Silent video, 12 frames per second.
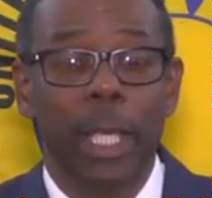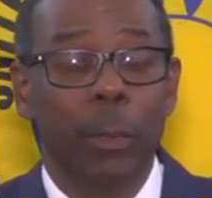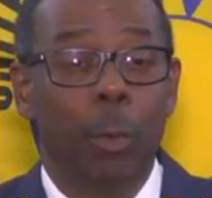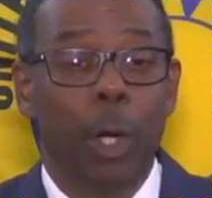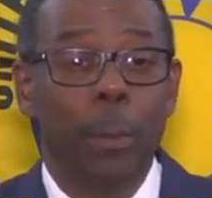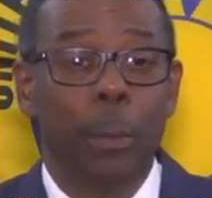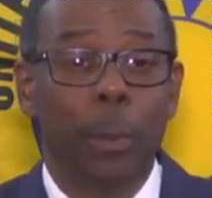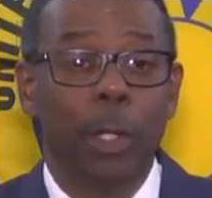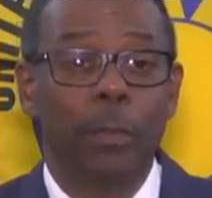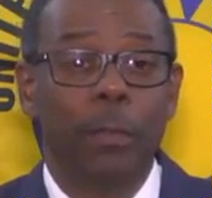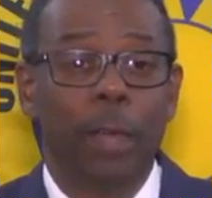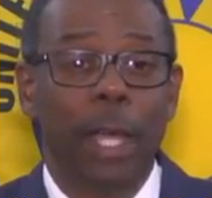a
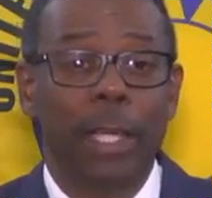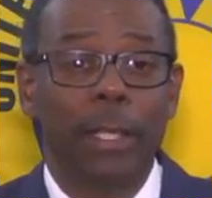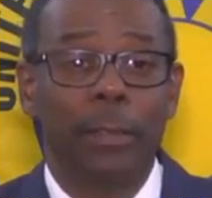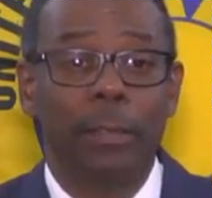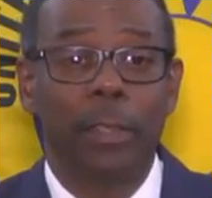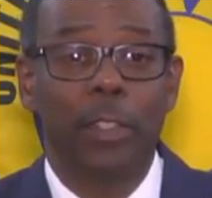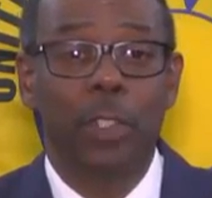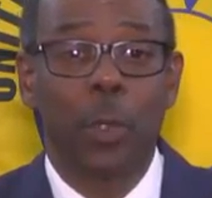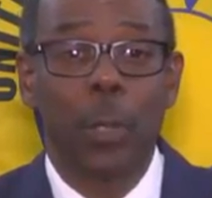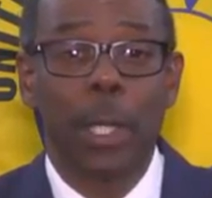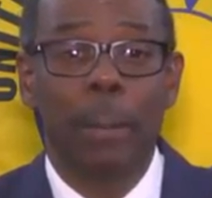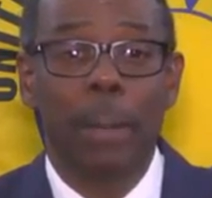1.5
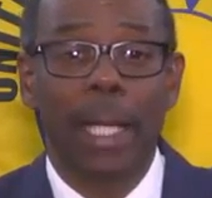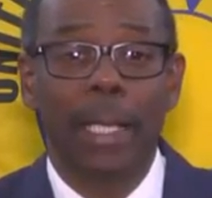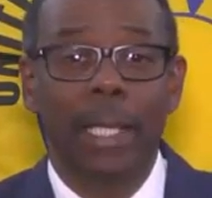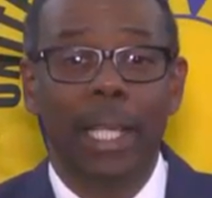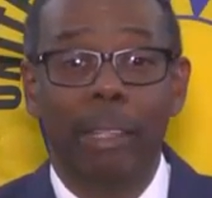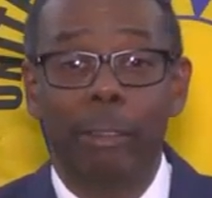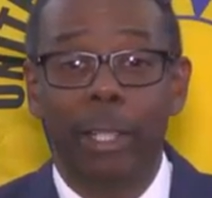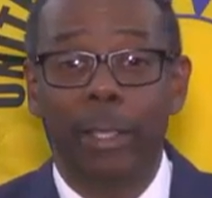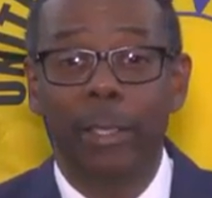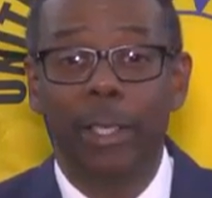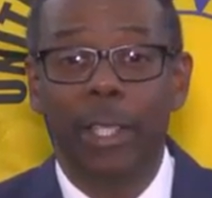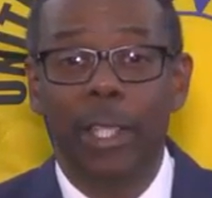square mile area